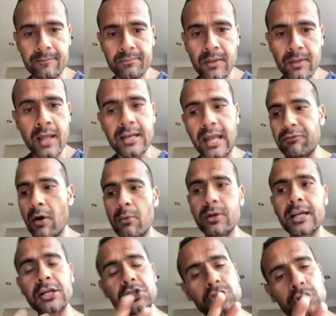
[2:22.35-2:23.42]
Now, if I want to get
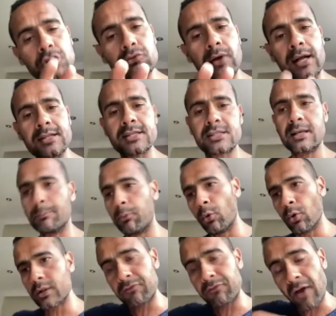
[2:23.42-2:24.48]
2 runs, the ball, if
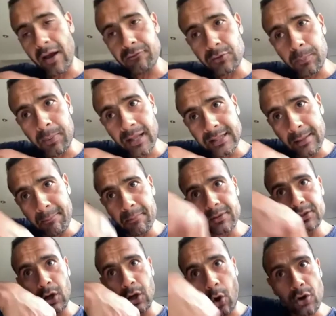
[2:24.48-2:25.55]
I have to play the
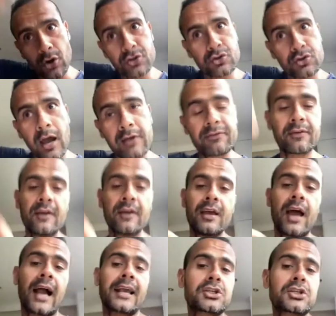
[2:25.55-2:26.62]
on drive, I
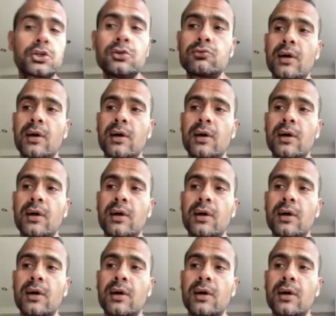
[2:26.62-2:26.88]
get 2 runs.